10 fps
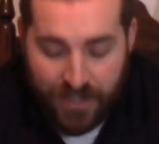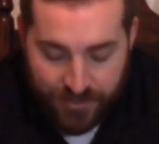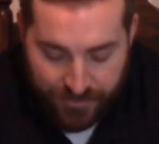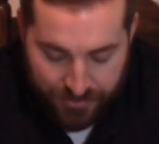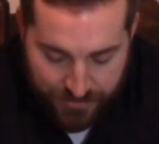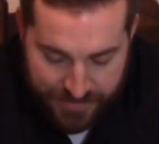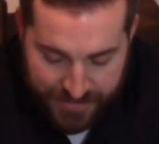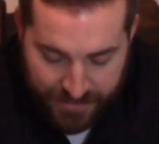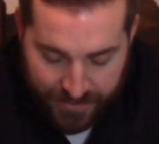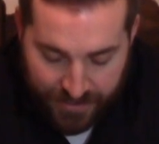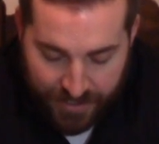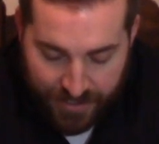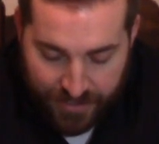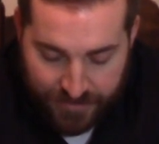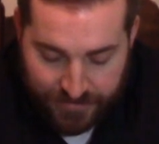The two seed
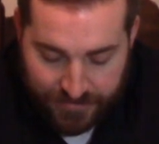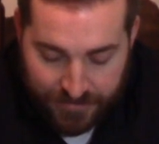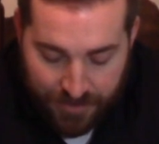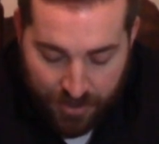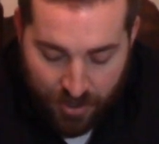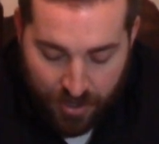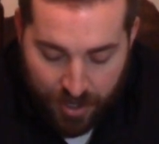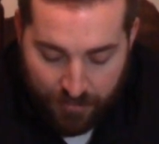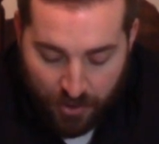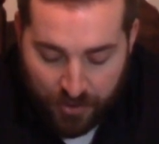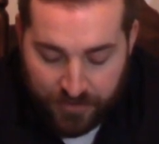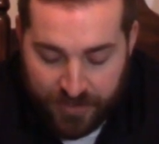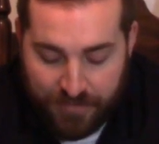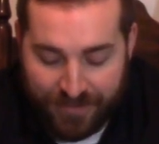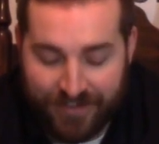is uh, Marco
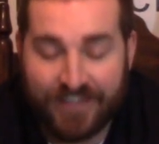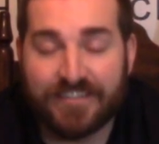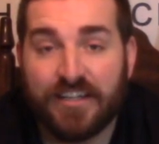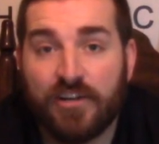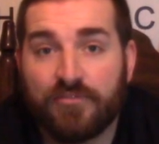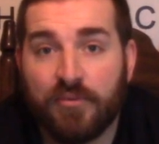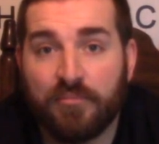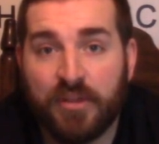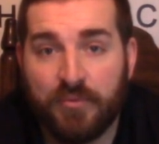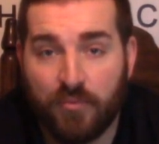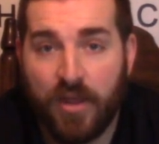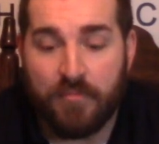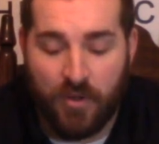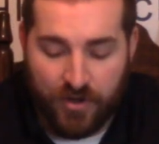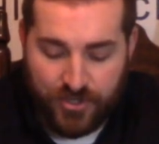Di Battista from Plymouth White
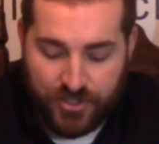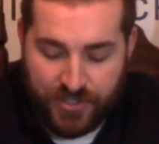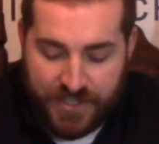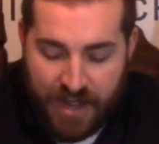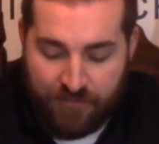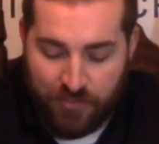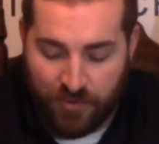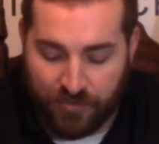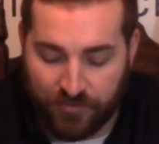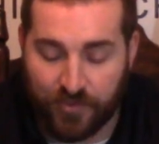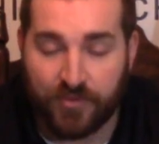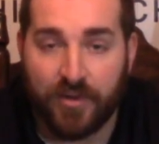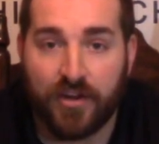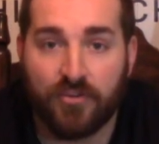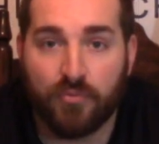Marsh, sophomore with a
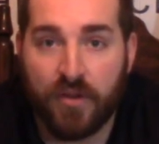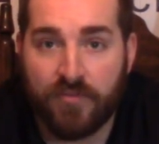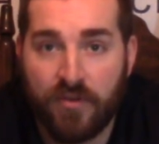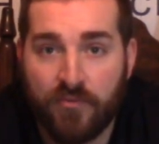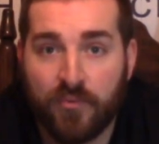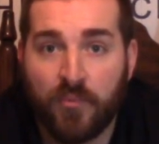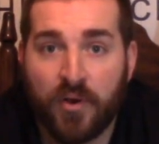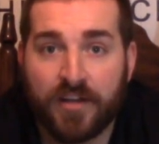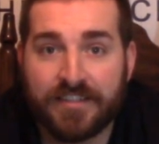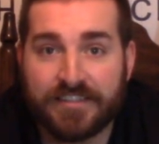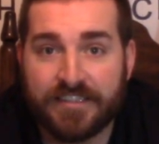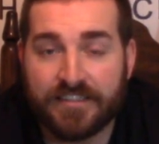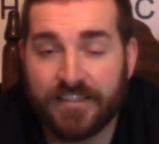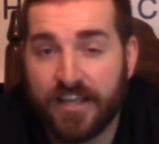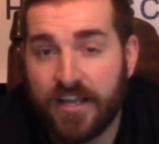record of 25-1-1 on the season.